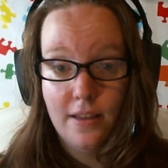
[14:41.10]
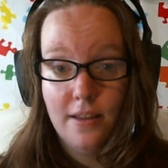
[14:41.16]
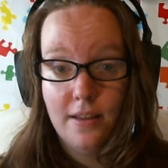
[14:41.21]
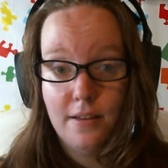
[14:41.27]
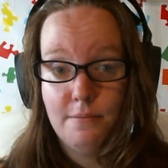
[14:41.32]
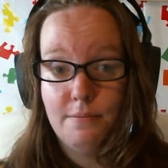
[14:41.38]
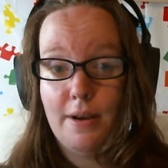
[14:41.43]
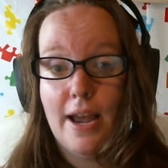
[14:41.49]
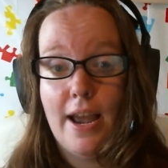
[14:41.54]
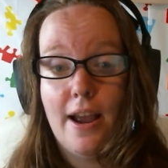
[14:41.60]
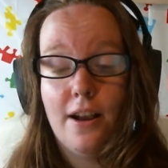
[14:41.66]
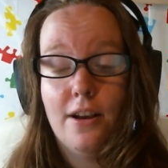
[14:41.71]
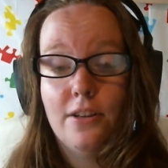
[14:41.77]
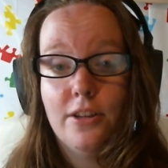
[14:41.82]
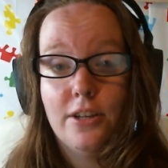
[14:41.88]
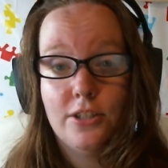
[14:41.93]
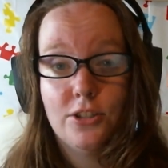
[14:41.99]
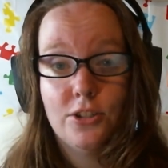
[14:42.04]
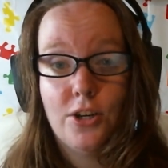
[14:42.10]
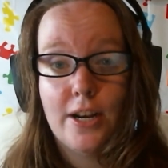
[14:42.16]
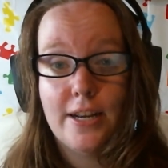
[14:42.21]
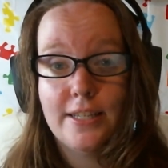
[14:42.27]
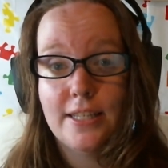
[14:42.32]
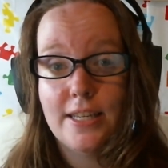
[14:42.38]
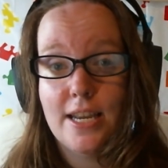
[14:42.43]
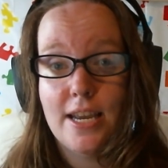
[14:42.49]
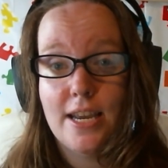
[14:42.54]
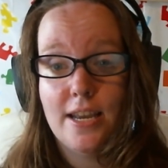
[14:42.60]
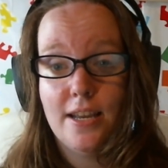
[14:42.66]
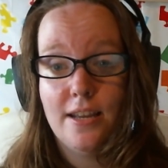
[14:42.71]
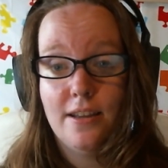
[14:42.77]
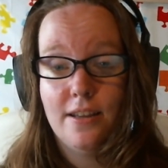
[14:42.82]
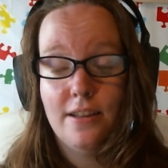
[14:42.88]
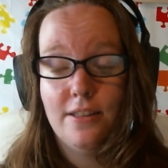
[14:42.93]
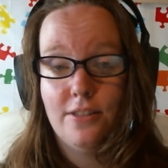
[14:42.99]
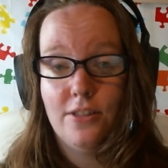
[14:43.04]
my hair looks crazy,
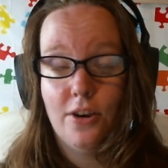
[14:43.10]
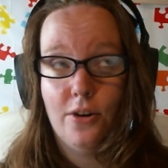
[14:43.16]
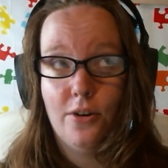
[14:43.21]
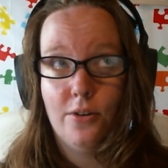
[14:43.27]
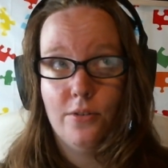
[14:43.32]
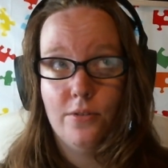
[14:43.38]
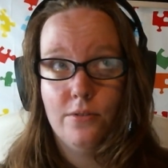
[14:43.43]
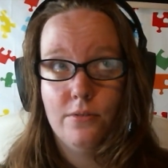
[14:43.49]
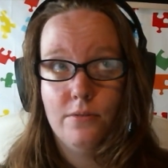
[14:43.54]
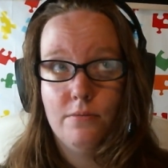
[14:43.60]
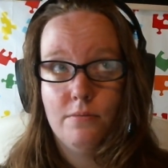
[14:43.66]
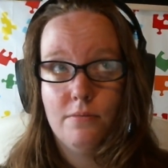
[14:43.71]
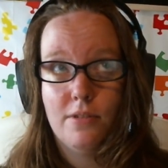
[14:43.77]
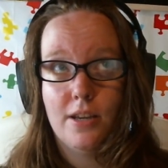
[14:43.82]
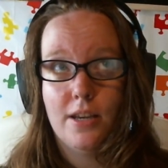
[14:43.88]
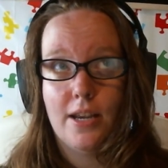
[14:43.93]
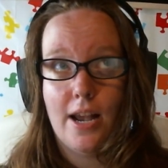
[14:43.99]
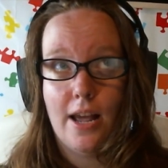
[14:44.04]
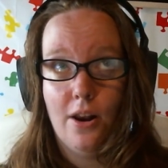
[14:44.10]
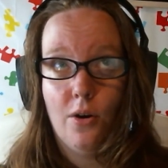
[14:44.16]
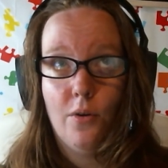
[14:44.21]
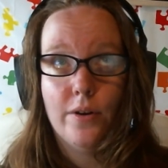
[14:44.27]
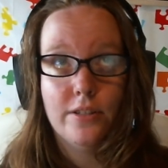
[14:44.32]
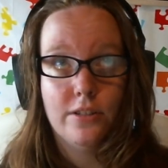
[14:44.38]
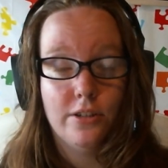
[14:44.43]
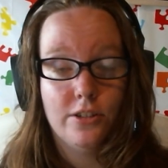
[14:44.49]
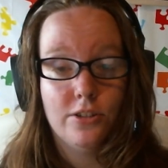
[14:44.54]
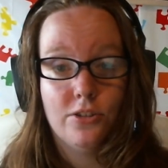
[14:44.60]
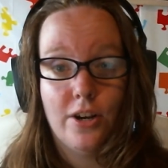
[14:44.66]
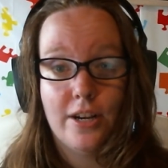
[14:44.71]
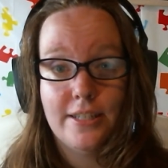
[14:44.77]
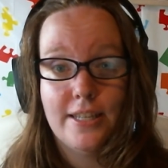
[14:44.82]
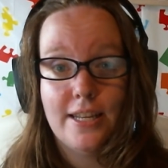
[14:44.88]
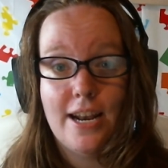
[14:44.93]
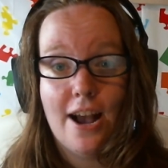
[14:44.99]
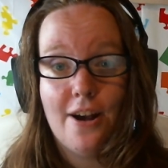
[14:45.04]
though it kind of always looks
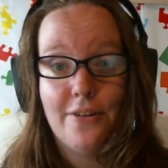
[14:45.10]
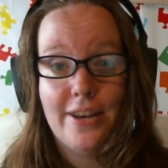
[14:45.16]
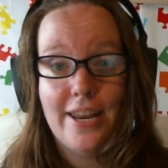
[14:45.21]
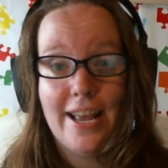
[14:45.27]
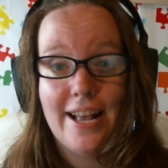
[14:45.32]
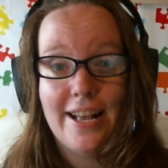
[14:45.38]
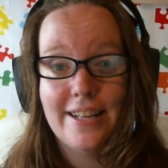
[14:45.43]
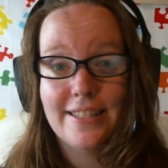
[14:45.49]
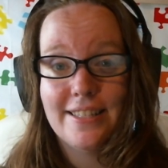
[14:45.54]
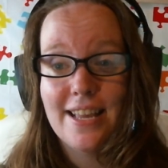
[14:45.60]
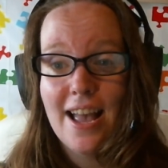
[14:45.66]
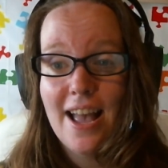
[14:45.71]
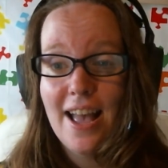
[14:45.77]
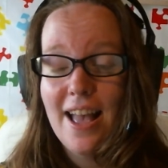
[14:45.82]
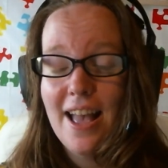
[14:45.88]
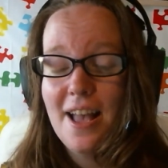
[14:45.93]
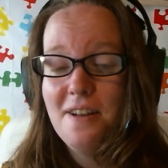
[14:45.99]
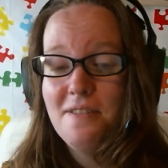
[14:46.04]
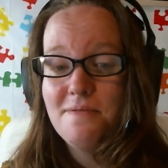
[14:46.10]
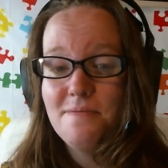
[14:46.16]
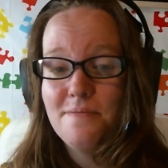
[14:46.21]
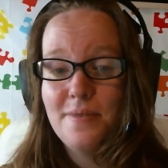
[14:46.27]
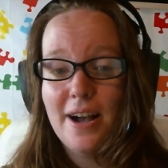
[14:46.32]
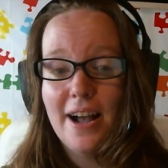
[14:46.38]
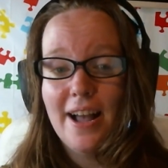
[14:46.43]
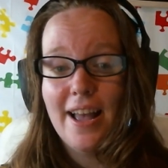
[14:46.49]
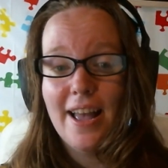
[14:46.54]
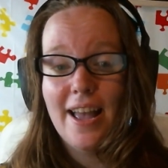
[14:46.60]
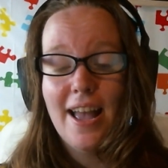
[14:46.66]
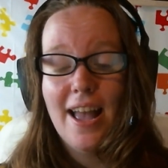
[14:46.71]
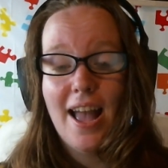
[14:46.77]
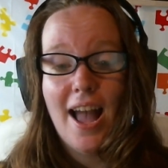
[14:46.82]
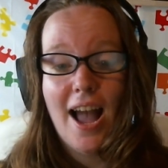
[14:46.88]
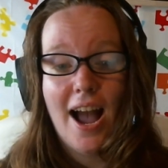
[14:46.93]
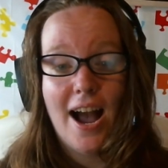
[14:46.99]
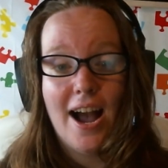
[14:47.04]
crazy nowadays. But
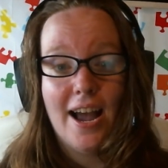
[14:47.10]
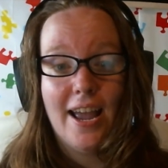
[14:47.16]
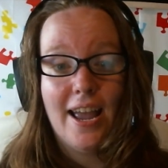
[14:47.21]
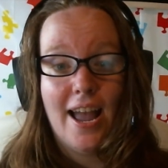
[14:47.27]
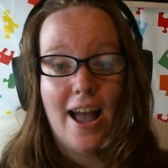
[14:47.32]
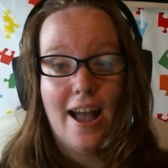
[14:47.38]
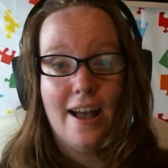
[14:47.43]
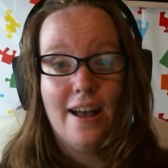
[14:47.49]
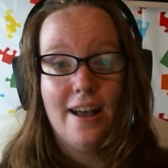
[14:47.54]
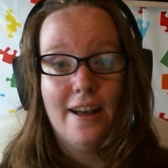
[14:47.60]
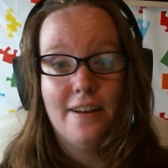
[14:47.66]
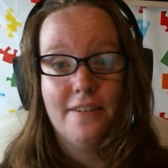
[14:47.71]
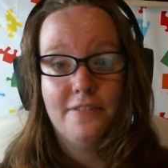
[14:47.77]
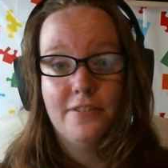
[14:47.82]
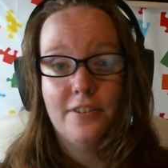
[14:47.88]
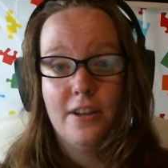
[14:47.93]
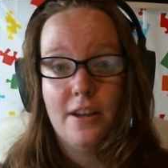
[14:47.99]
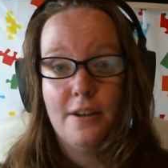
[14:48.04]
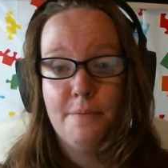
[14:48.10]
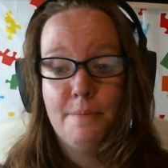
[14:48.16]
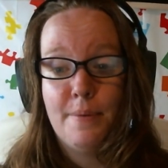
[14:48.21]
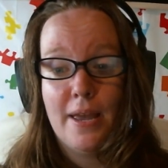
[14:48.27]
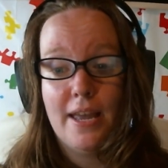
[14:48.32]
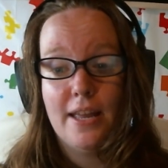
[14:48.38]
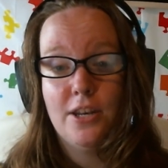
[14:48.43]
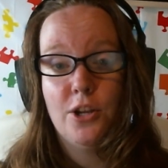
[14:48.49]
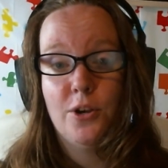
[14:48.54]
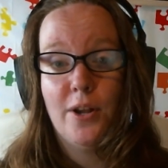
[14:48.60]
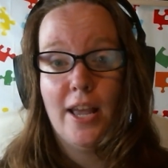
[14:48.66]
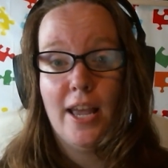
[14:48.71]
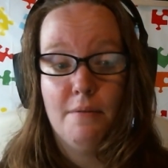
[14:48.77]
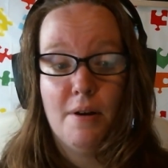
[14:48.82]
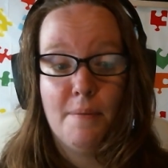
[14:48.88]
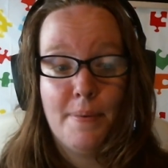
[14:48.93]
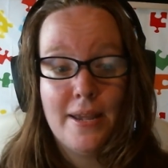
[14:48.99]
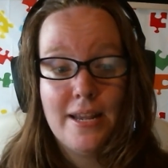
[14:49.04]
I have been
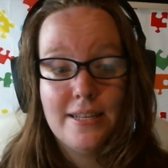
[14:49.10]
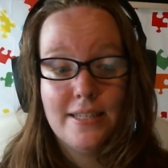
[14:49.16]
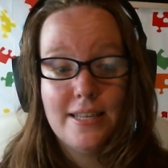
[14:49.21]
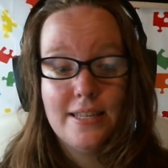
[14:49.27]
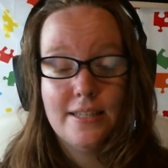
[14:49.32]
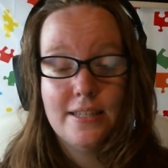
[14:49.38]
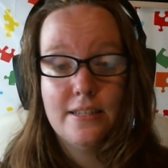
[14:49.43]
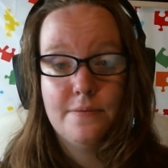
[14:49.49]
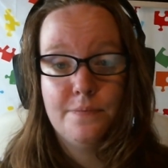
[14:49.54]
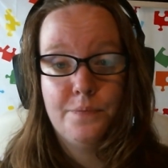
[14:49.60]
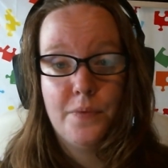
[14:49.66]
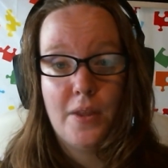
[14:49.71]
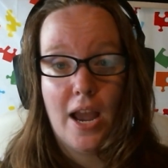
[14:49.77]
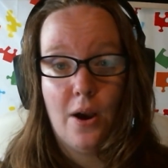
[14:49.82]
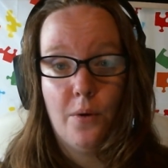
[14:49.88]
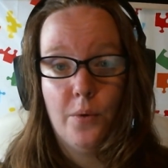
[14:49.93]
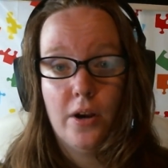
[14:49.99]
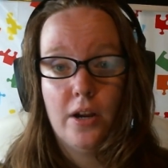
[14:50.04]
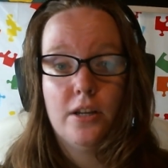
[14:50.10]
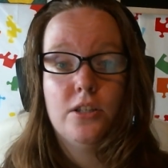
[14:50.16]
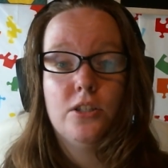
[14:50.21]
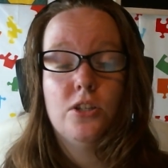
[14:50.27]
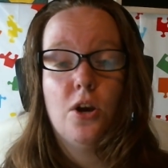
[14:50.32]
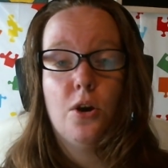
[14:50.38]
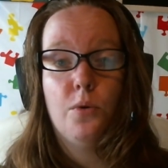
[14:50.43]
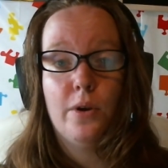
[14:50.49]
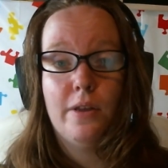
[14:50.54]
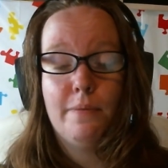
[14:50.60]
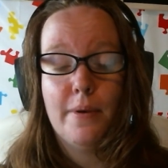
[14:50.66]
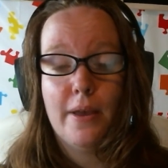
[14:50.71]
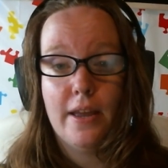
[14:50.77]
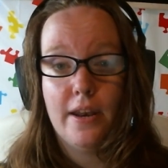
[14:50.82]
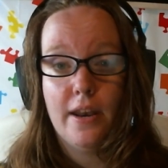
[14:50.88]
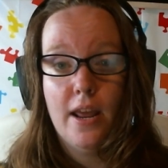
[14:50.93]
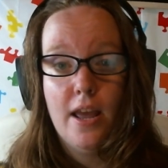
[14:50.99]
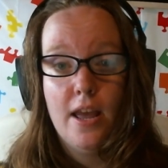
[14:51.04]
doing a peak season at work, so we've
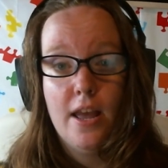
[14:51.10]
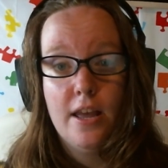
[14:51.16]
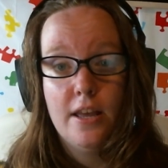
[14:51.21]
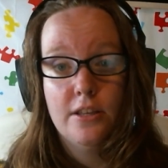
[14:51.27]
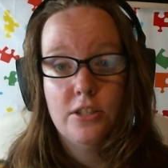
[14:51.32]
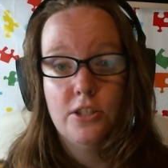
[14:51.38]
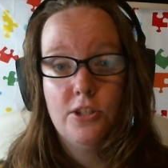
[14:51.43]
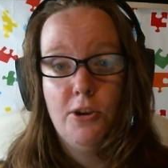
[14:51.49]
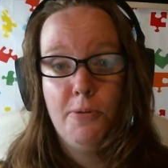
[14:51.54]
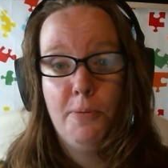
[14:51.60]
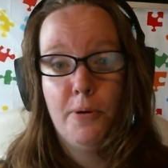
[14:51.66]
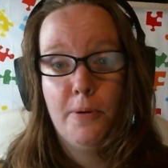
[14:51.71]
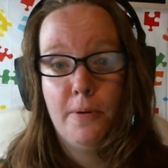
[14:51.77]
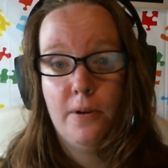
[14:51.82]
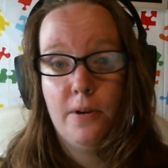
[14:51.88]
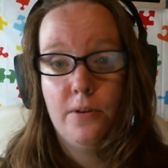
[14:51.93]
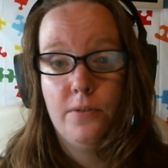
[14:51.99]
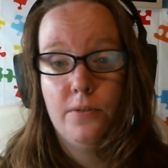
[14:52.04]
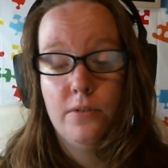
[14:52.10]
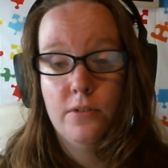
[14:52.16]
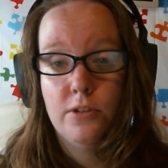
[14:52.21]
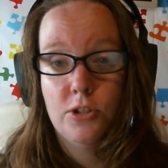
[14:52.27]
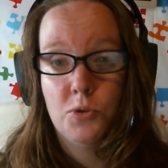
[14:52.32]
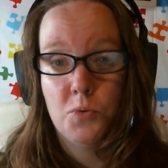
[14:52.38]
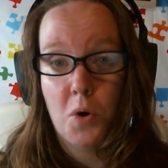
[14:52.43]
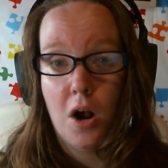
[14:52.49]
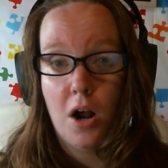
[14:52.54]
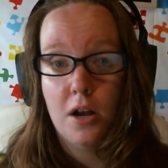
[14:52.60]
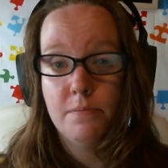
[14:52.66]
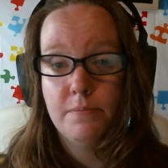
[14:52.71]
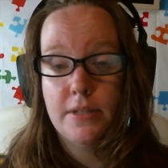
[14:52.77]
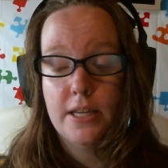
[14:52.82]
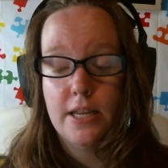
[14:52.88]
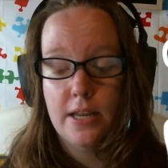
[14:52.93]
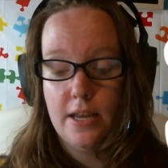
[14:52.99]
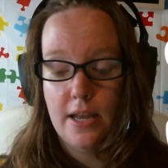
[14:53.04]
been super
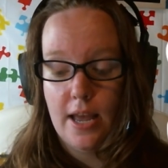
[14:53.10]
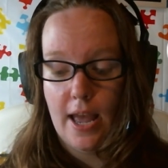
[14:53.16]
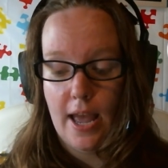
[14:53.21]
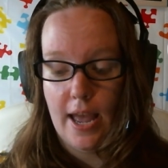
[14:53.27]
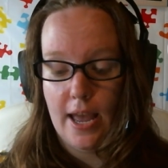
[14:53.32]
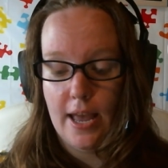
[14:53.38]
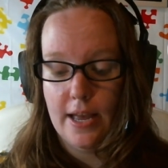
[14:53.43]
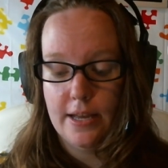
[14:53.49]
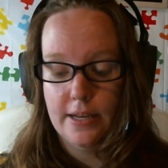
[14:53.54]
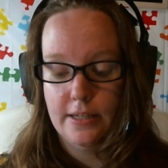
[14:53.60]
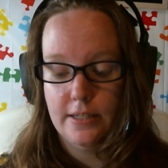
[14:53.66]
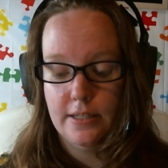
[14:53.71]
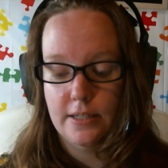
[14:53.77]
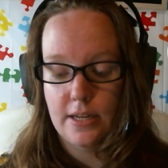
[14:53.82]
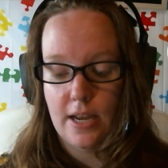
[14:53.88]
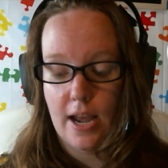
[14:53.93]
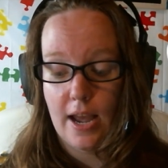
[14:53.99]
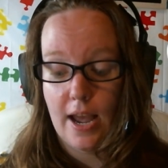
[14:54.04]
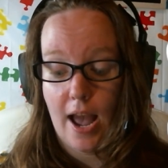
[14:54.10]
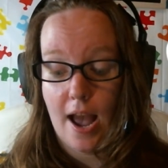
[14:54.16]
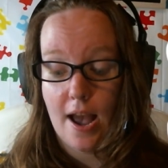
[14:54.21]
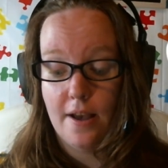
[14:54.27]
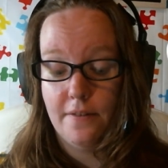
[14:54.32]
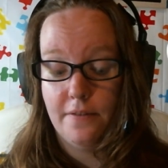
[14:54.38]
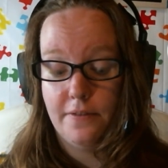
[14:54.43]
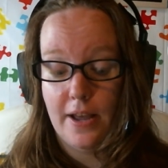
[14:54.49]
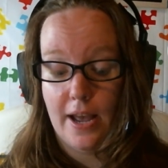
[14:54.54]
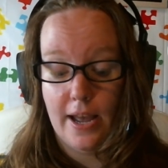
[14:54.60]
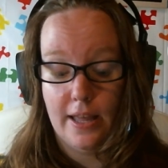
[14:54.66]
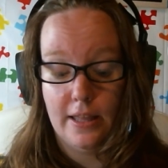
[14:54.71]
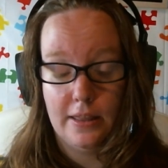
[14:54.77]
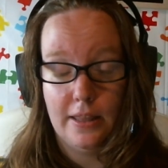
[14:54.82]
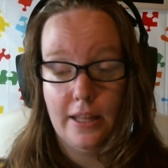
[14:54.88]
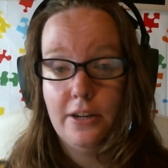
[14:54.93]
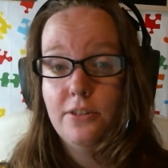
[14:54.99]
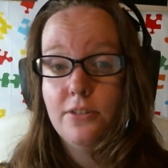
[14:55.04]
swamped and I have
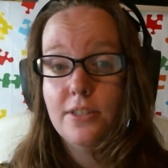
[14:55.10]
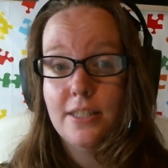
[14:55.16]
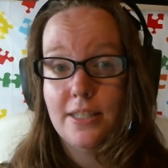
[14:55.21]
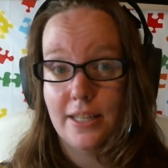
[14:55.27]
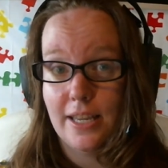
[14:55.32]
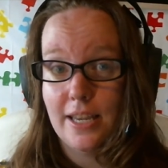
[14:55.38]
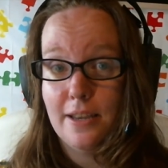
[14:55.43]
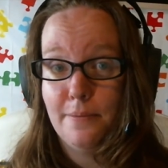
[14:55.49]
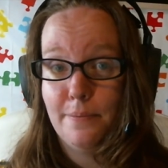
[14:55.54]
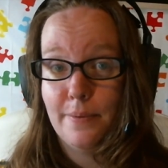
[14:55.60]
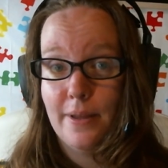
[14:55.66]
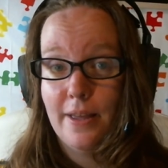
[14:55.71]
had little sleep